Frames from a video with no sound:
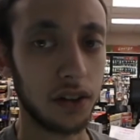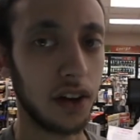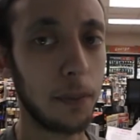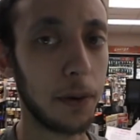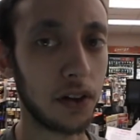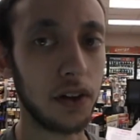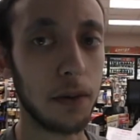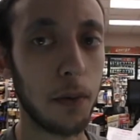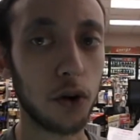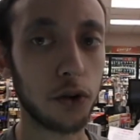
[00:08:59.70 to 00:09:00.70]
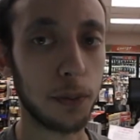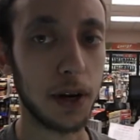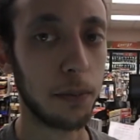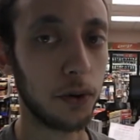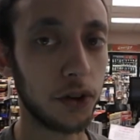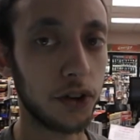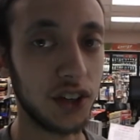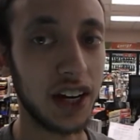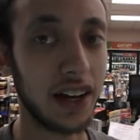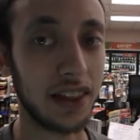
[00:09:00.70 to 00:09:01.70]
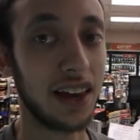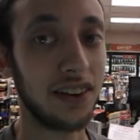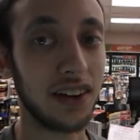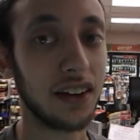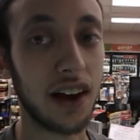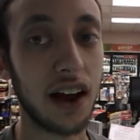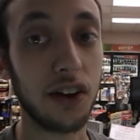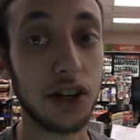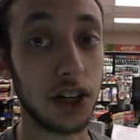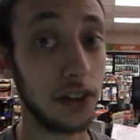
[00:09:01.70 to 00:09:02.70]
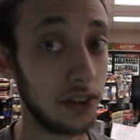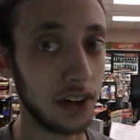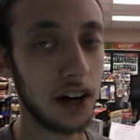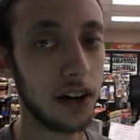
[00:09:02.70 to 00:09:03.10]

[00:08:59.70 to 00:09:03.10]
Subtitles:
Typically, most people see this intelligence in